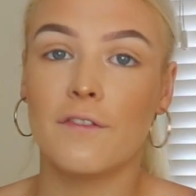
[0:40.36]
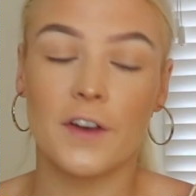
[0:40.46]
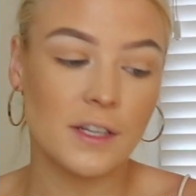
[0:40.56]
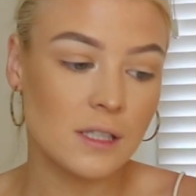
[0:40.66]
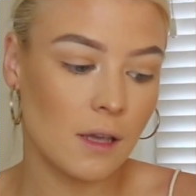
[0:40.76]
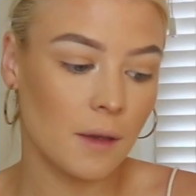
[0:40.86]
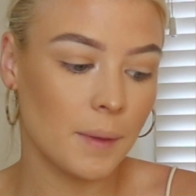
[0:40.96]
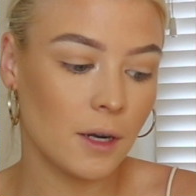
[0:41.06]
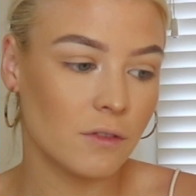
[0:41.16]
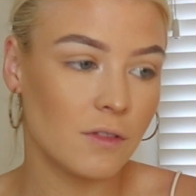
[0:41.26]
the first
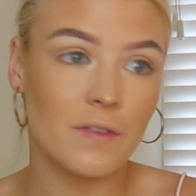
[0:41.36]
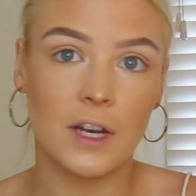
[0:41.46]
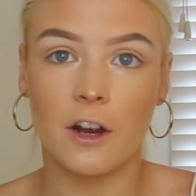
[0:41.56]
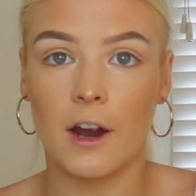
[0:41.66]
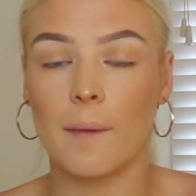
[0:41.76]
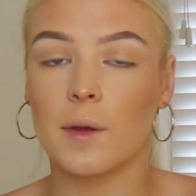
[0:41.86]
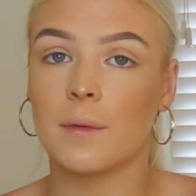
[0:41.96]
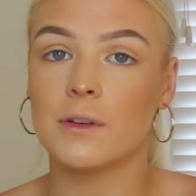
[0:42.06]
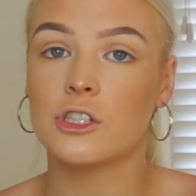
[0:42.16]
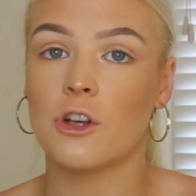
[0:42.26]
segment of the video, I'm going
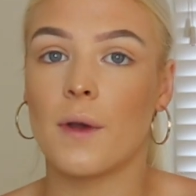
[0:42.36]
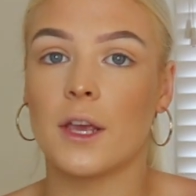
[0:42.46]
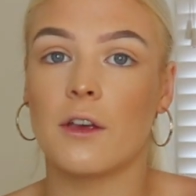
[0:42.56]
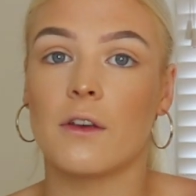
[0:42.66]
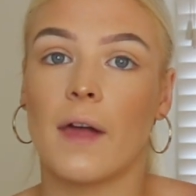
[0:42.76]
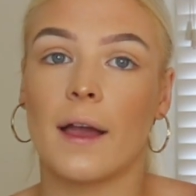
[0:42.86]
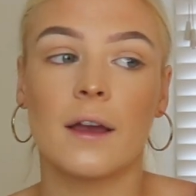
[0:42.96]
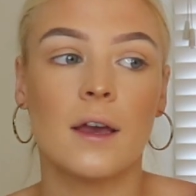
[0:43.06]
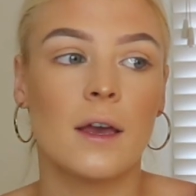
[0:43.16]
to be showing you like